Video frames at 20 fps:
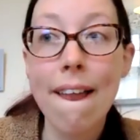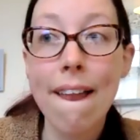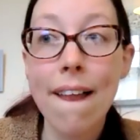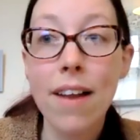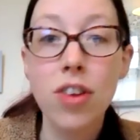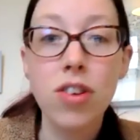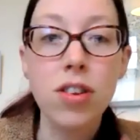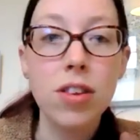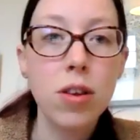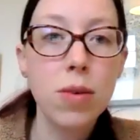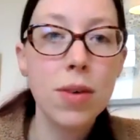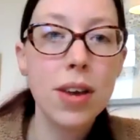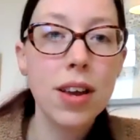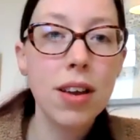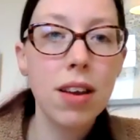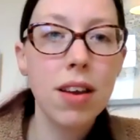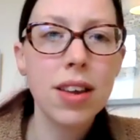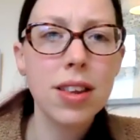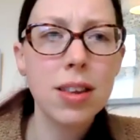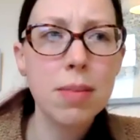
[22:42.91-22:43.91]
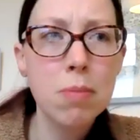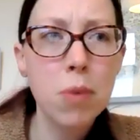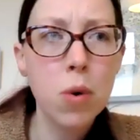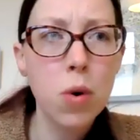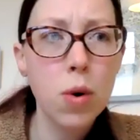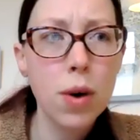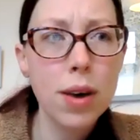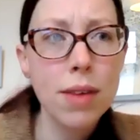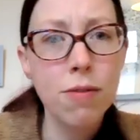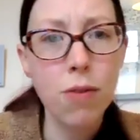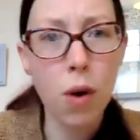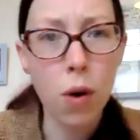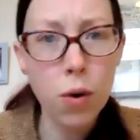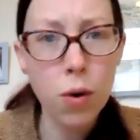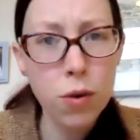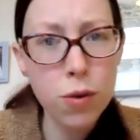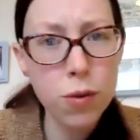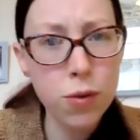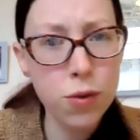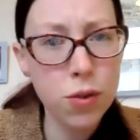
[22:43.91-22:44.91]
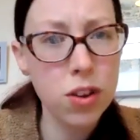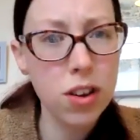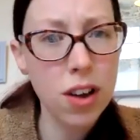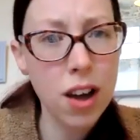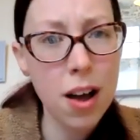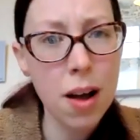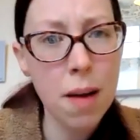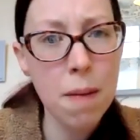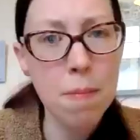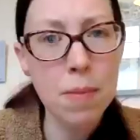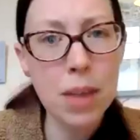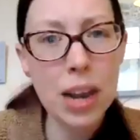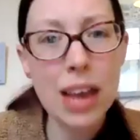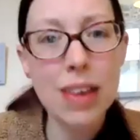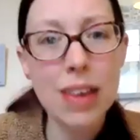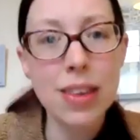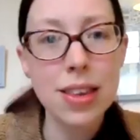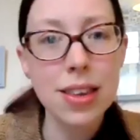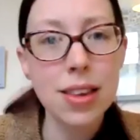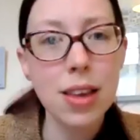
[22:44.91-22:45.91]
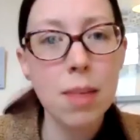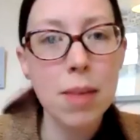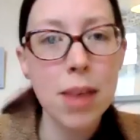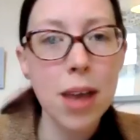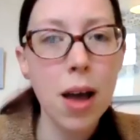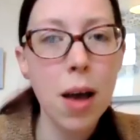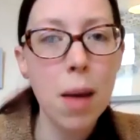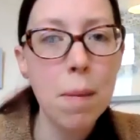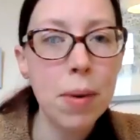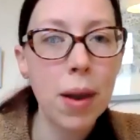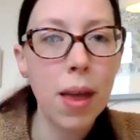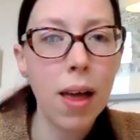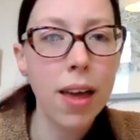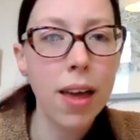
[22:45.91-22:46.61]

And she's doing some more involved classes coming up,